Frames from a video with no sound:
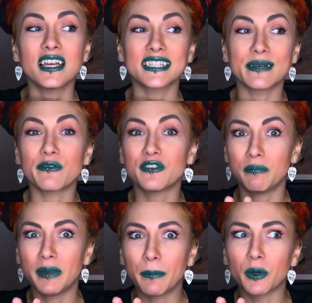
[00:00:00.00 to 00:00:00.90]
some of the
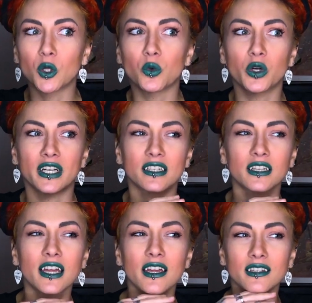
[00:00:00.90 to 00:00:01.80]
people were
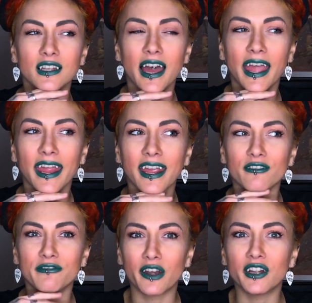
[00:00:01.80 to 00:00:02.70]
like
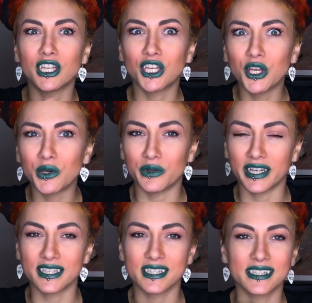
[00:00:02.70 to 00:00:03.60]
very
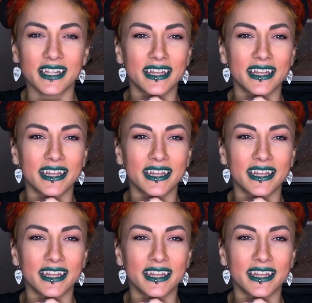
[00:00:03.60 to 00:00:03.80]
curious